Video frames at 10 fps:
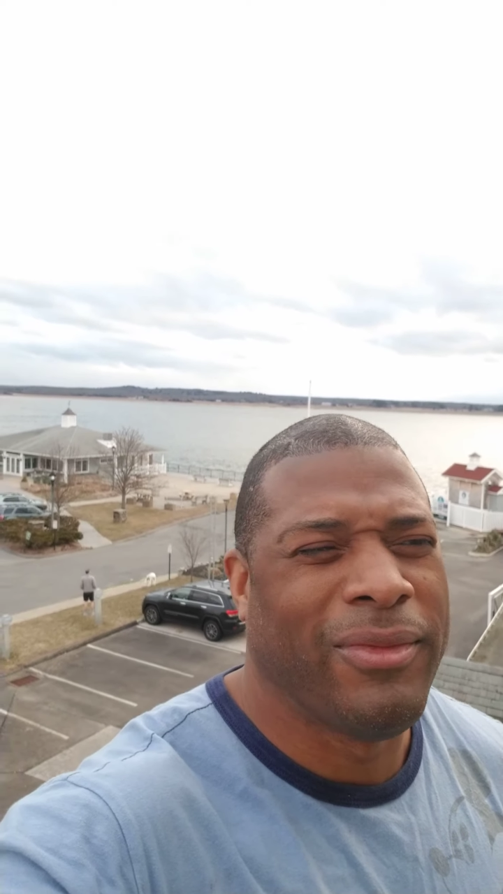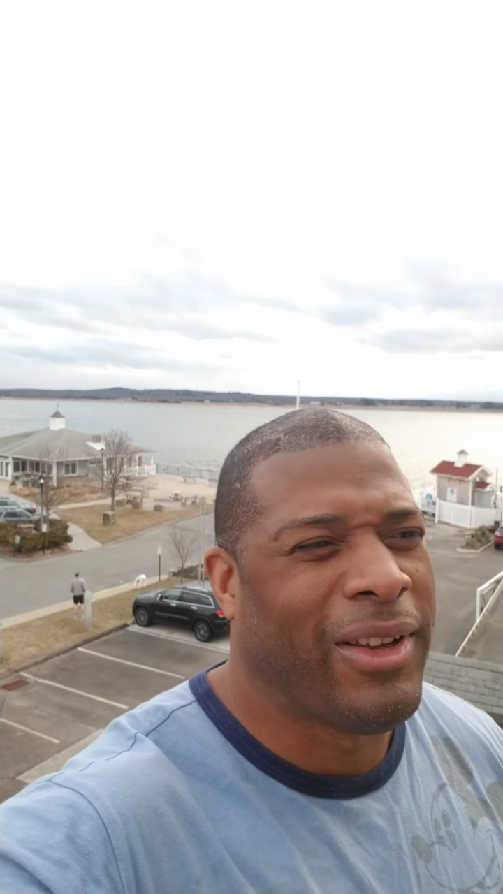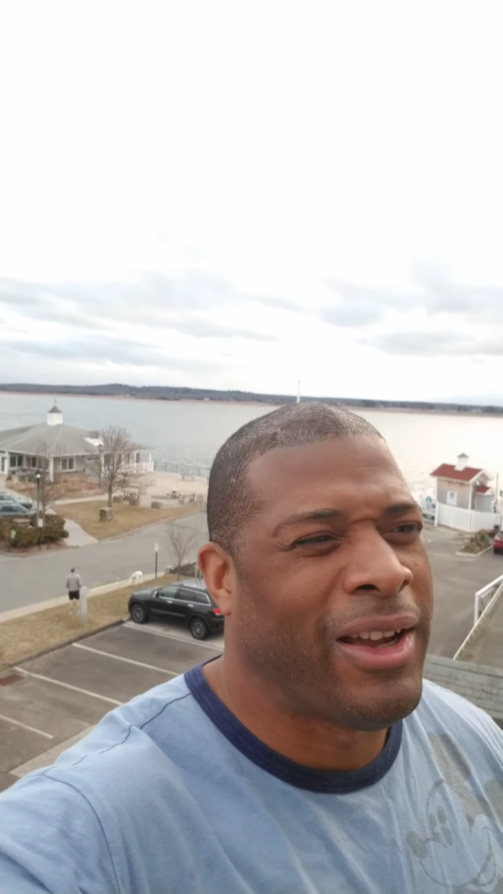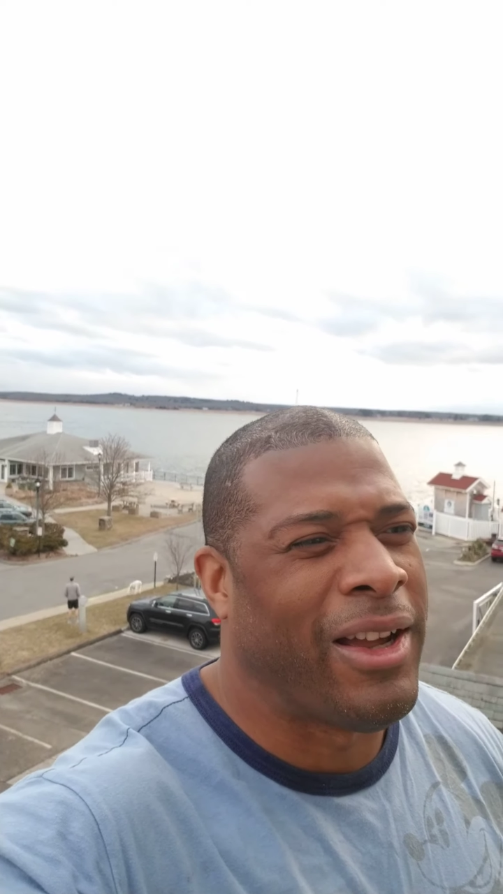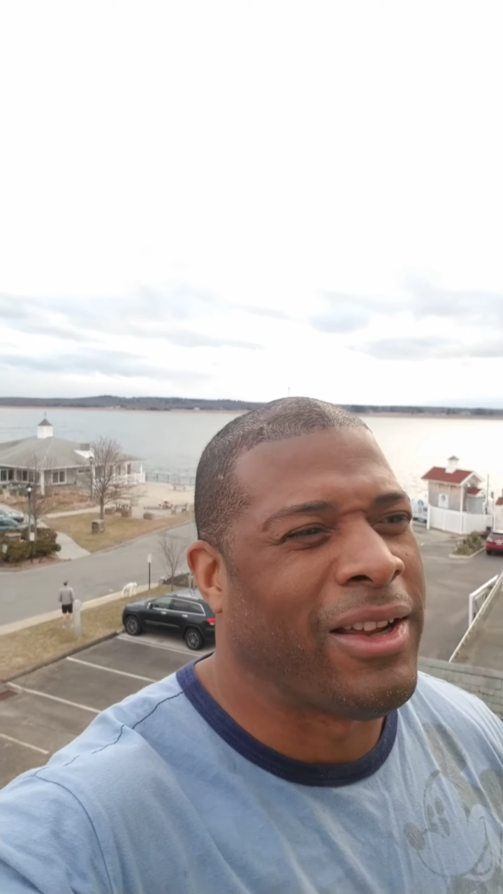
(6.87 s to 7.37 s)

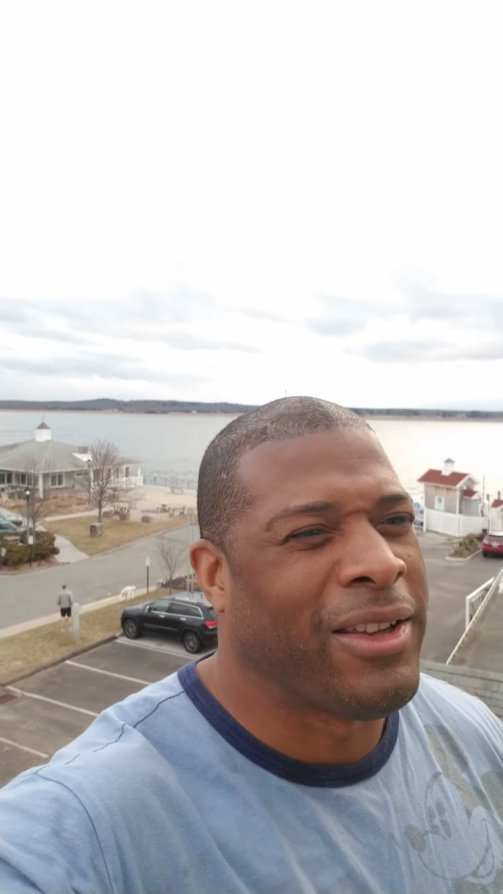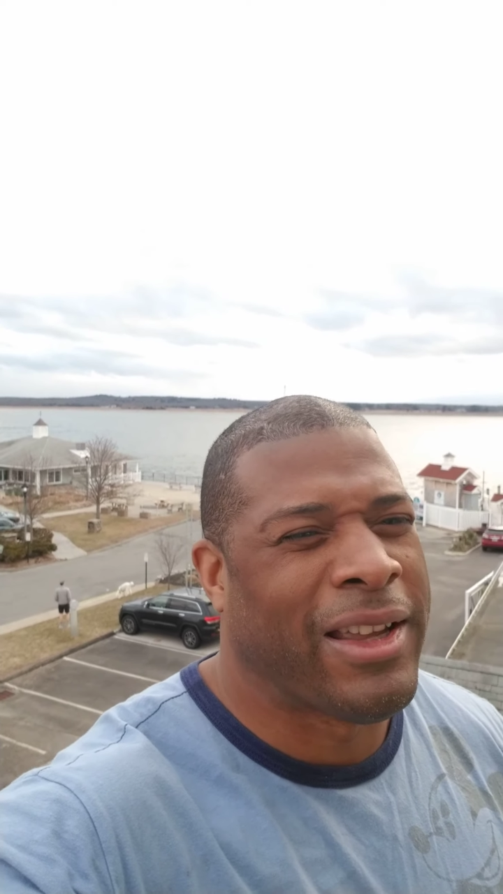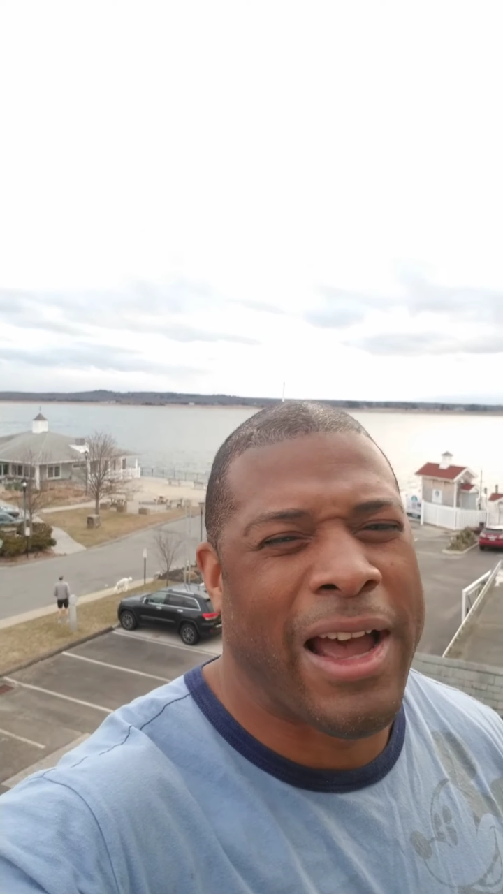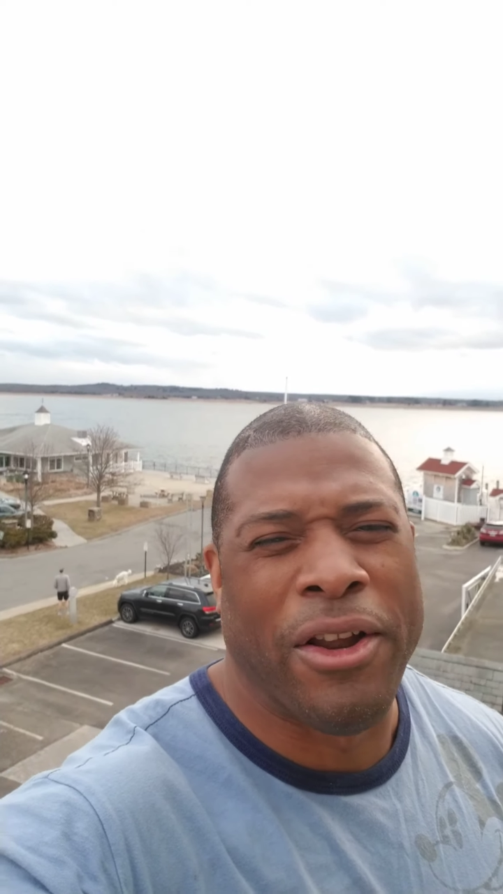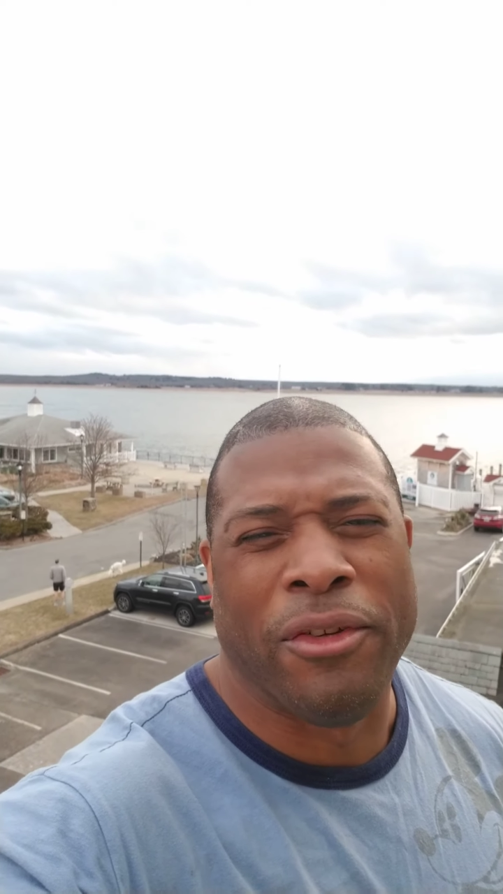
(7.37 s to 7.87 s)
Uh,
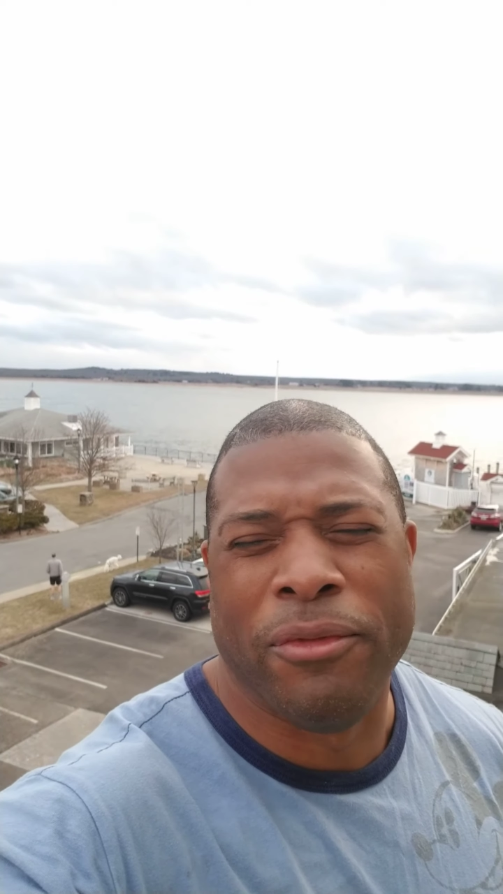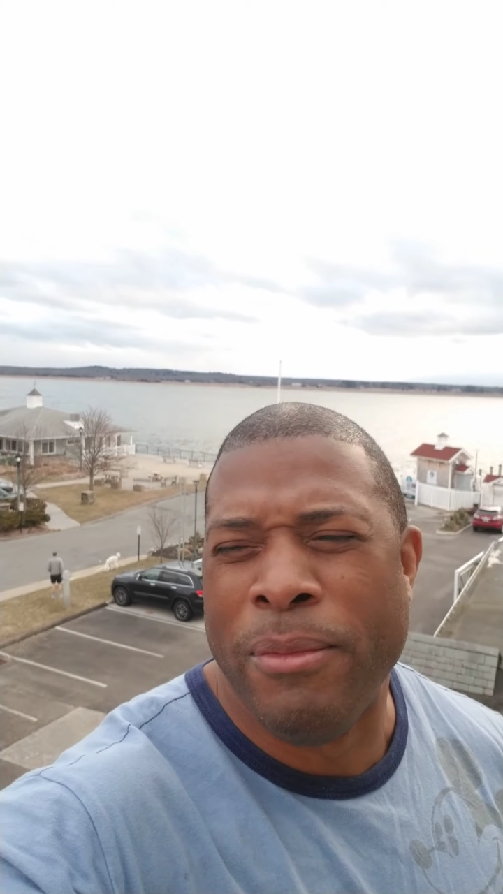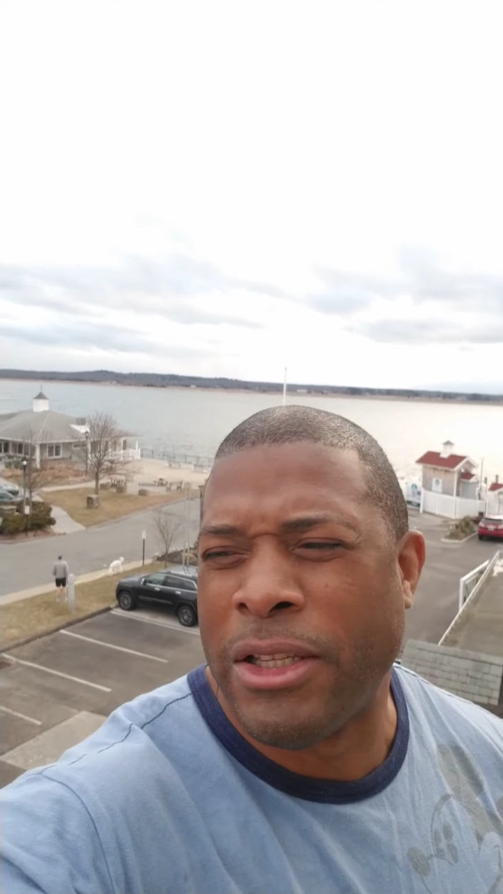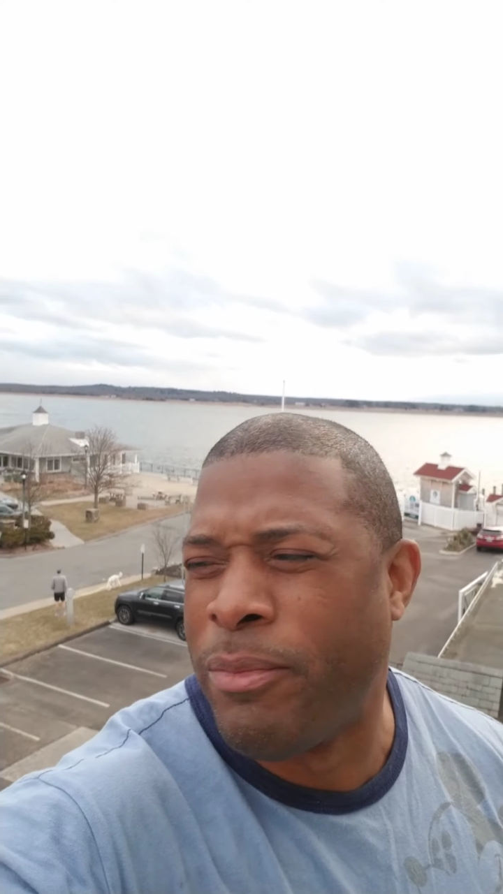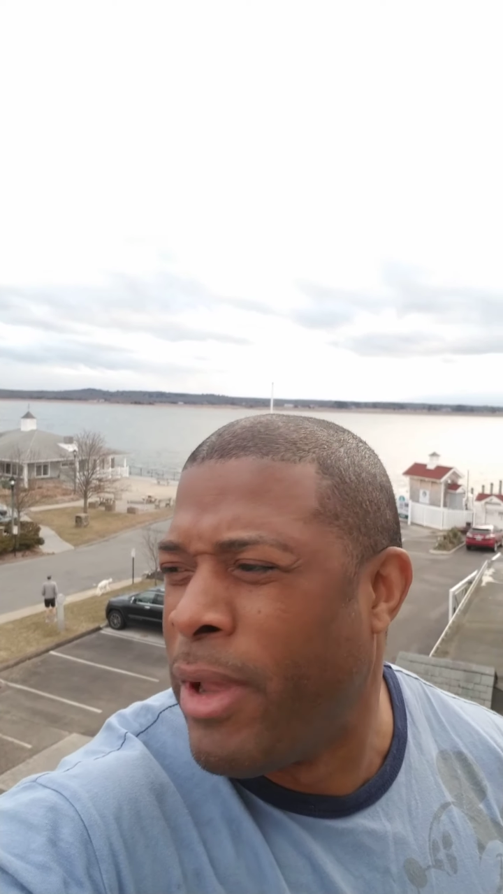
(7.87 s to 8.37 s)
kind of
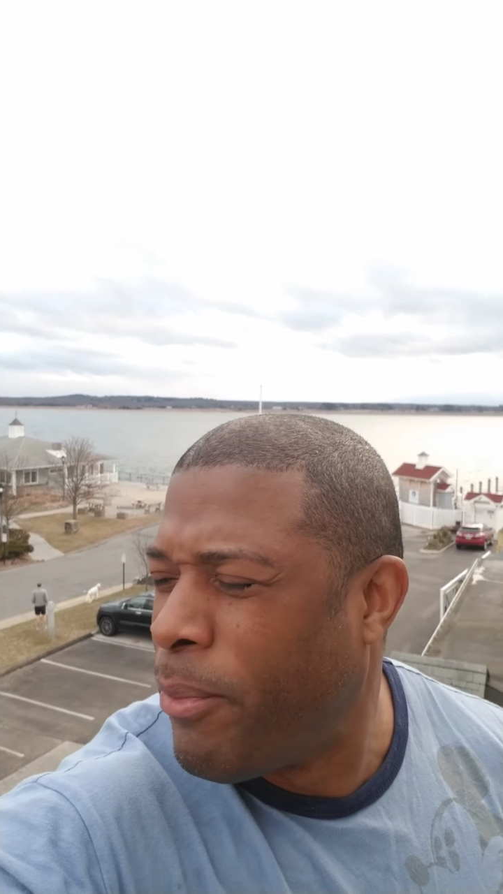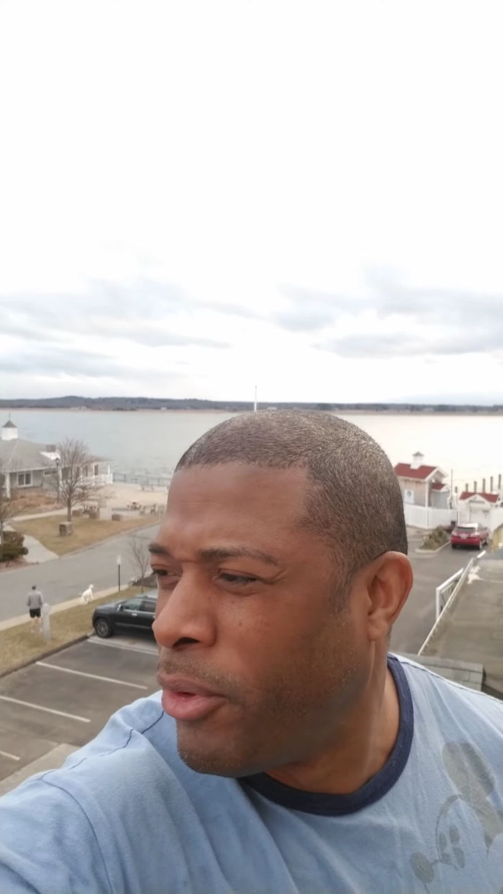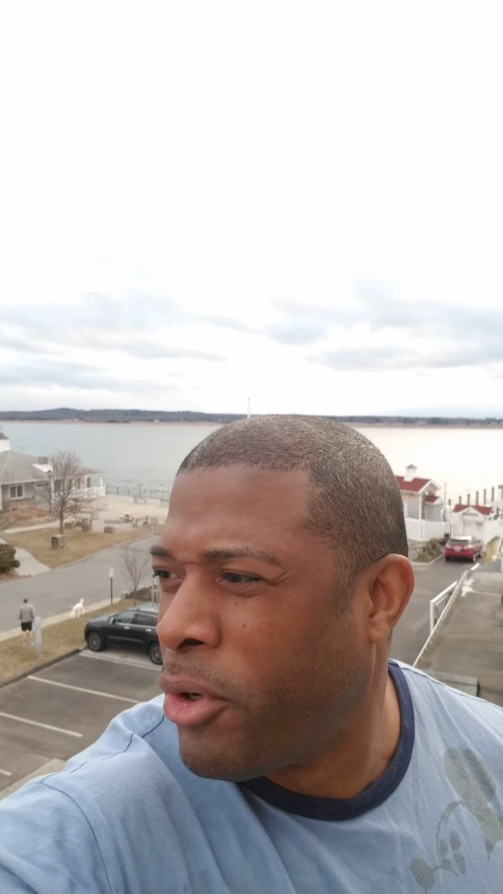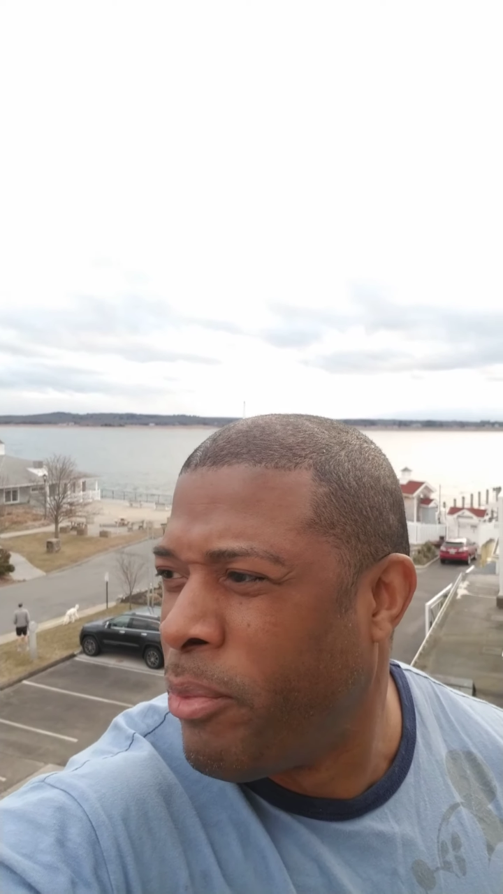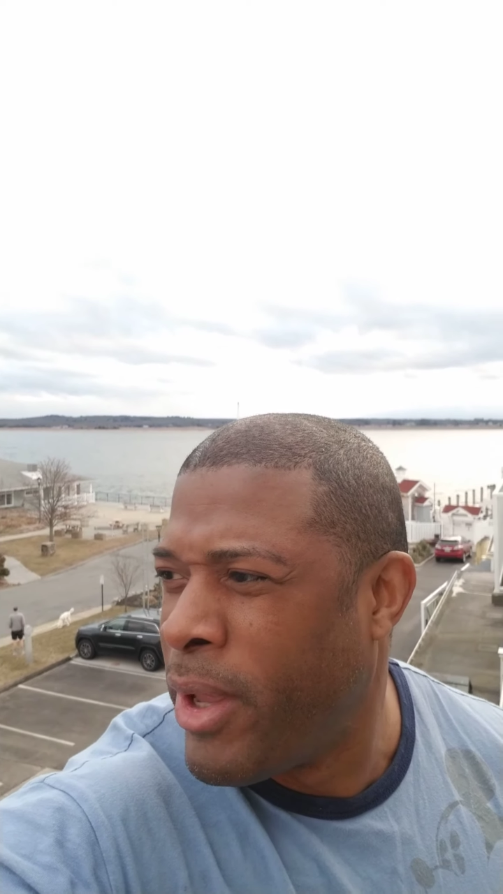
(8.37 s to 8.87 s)
messed me up a
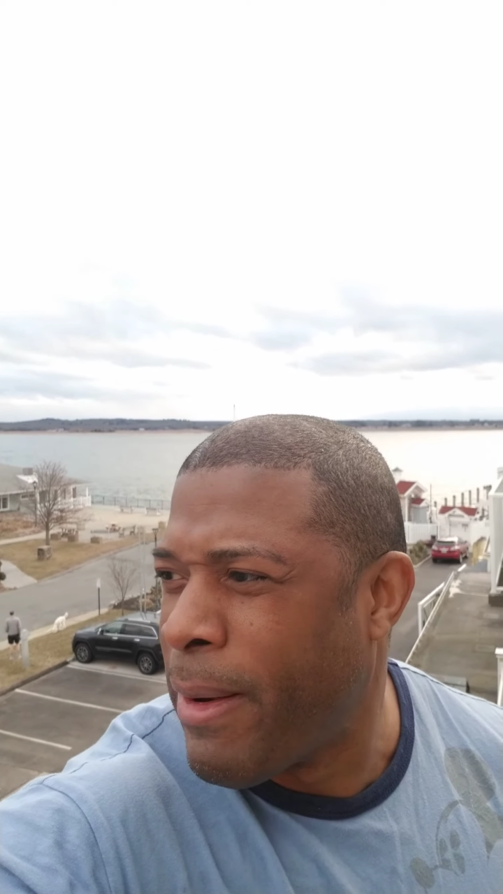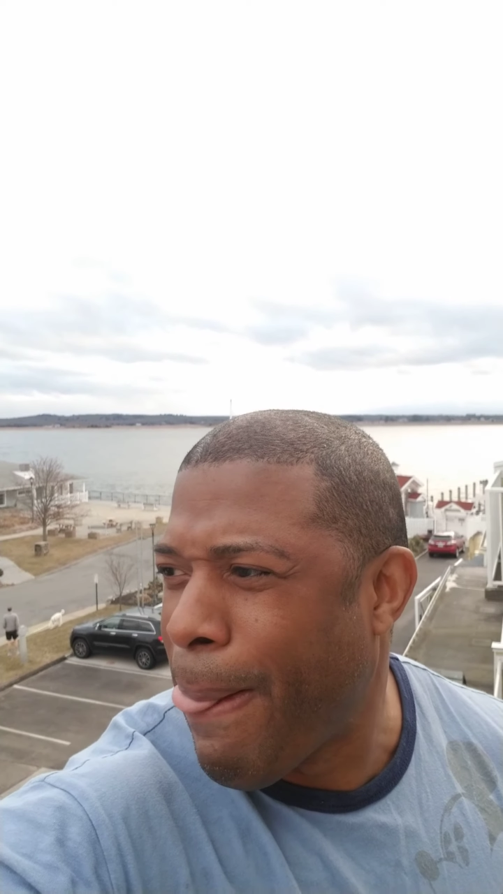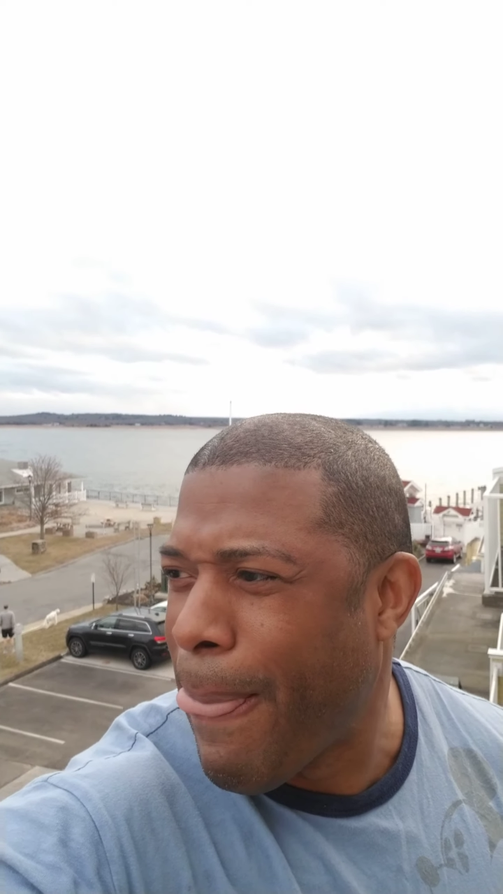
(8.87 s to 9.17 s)
little bit.